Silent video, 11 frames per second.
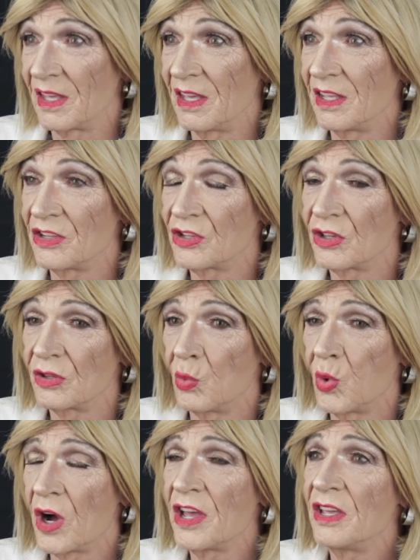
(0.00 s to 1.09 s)
It's the
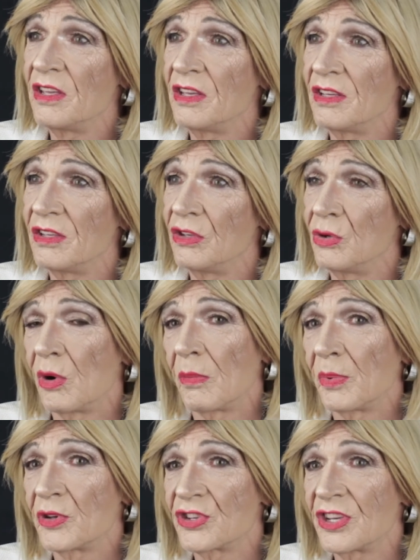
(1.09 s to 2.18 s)
way you are
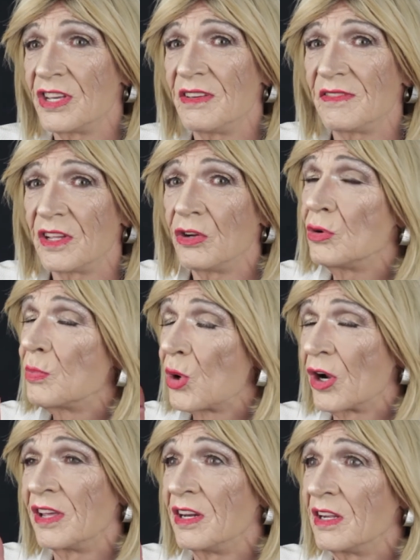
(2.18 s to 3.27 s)
perceived in your
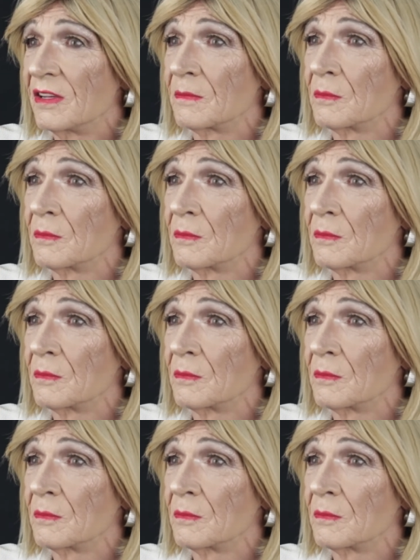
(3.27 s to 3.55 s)
brain.